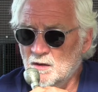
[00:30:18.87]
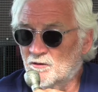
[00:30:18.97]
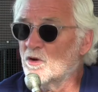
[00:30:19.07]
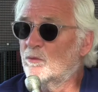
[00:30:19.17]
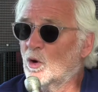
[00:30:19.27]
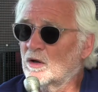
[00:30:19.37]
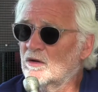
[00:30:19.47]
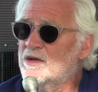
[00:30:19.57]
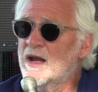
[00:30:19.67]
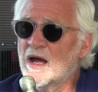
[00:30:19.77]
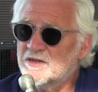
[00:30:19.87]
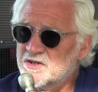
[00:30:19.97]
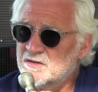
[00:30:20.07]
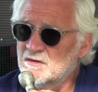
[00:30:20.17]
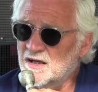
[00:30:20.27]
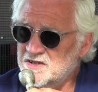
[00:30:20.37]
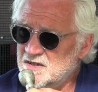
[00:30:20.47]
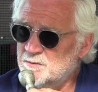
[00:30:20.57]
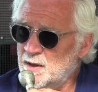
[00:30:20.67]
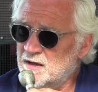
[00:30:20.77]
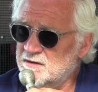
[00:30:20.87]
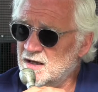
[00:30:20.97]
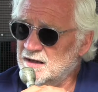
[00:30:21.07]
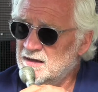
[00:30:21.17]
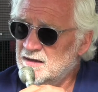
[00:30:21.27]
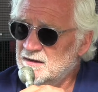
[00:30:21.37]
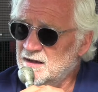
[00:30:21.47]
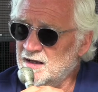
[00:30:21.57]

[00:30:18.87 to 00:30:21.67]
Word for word: for the Brooklyn Nets. Mm -hmm. That's his big thing. Yeah.